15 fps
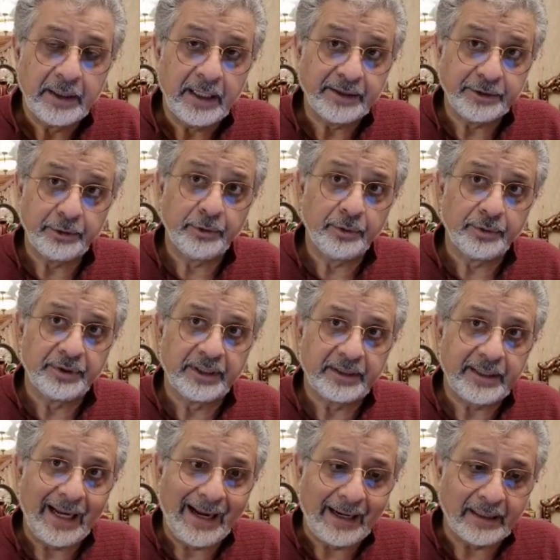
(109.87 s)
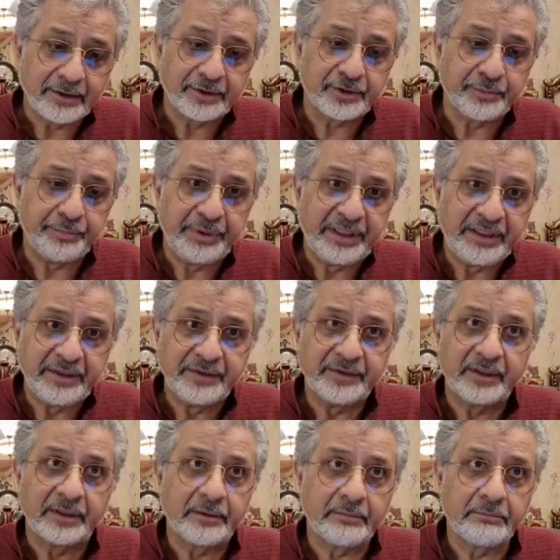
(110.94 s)
As you know that ants,
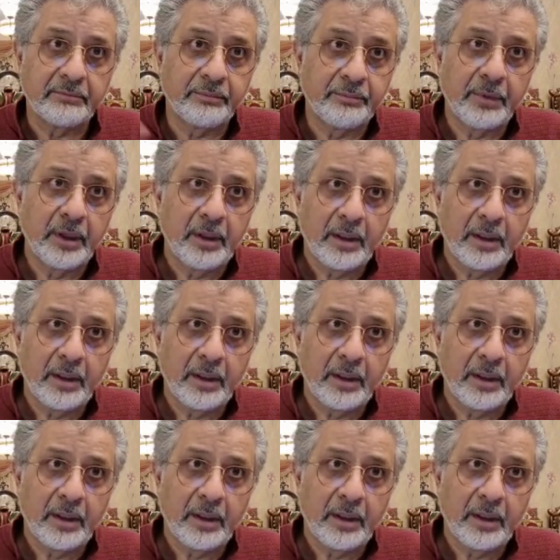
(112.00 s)
bees and